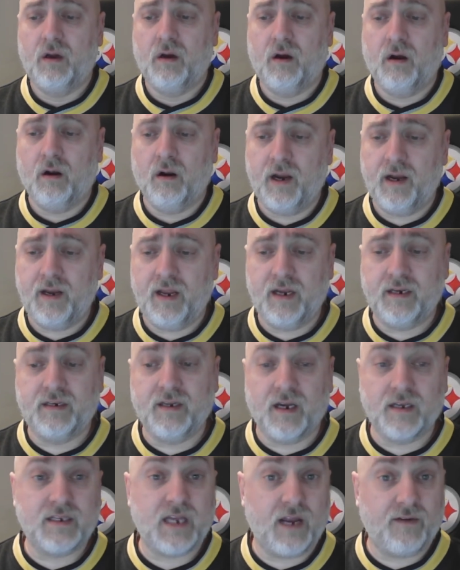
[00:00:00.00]
All right. It
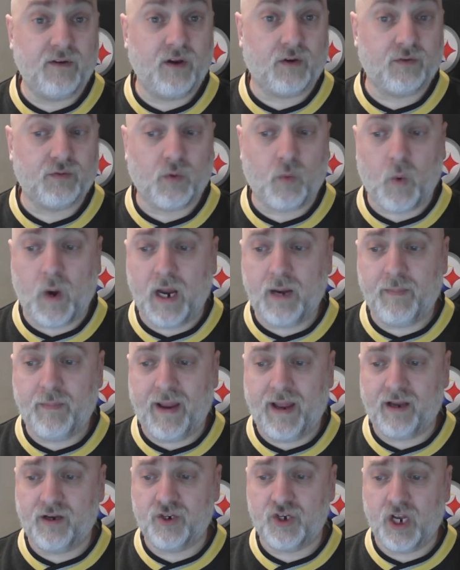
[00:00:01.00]
does have an ultra
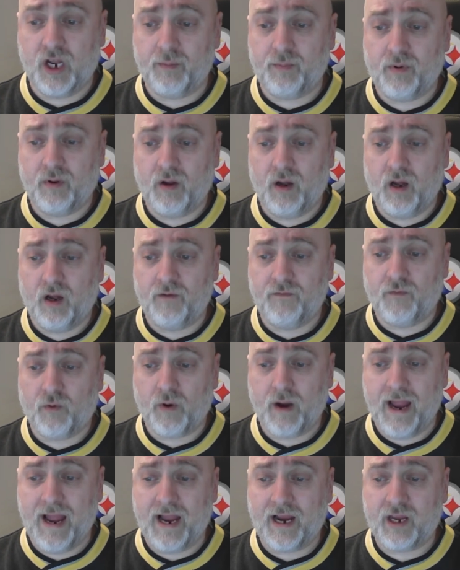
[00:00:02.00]
wideband chip for
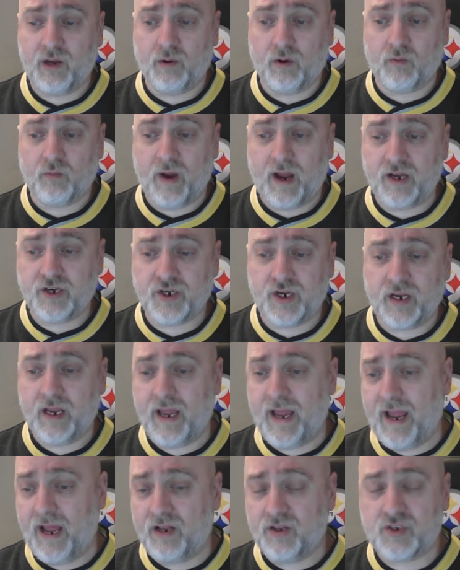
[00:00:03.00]
accurate ranging
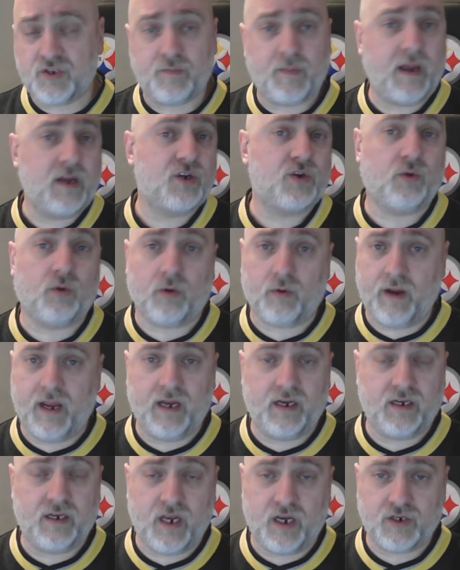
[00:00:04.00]
and spatial
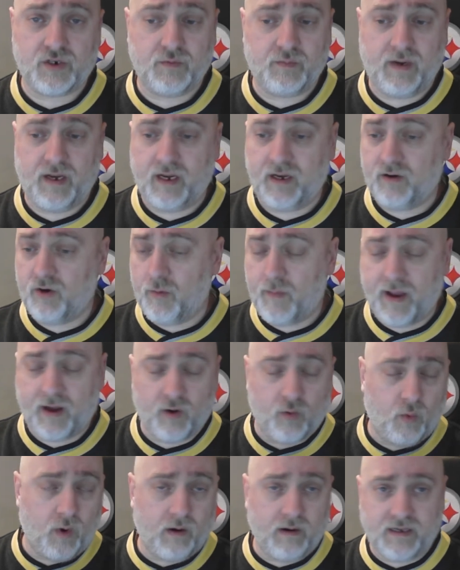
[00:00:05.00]
orientation, meaning no
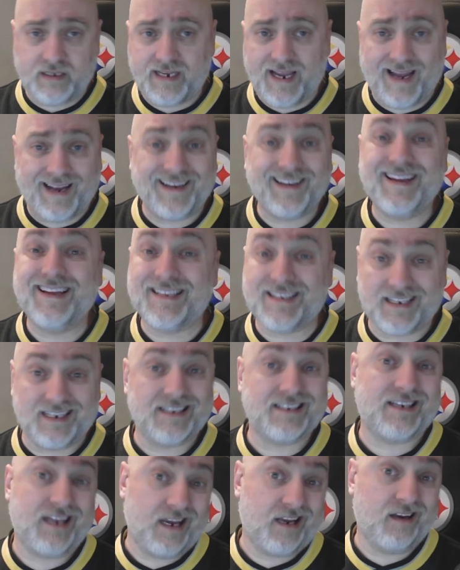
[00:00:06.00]
matter where it's at, it's going to
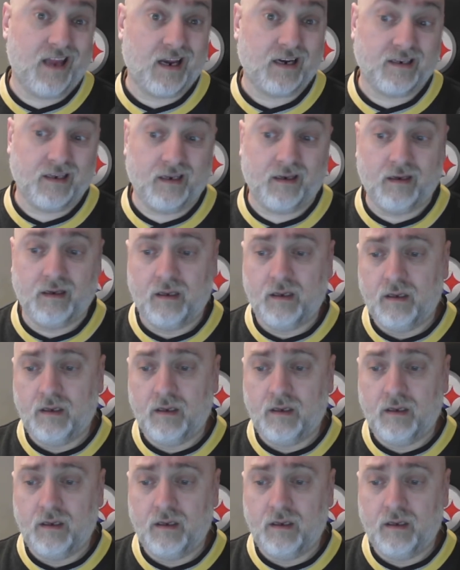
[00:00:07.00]
stay connected.